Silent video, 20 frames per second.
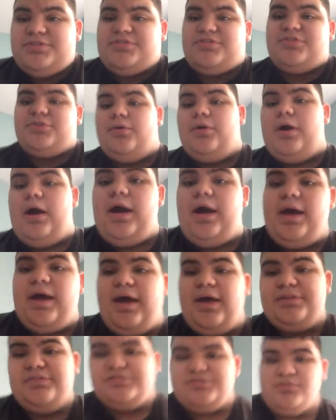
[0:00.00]
so I
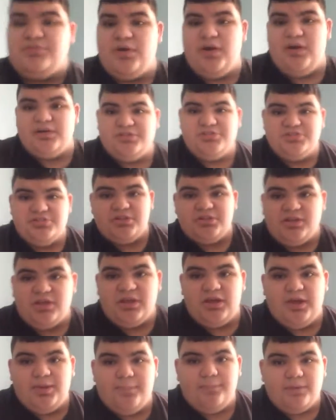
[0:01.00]
had to actually
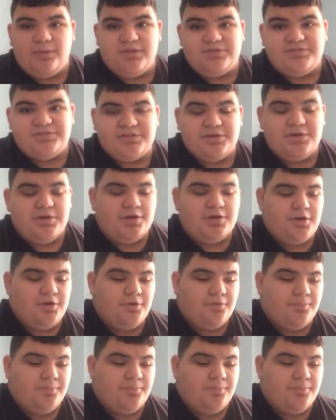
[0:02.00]
get myself,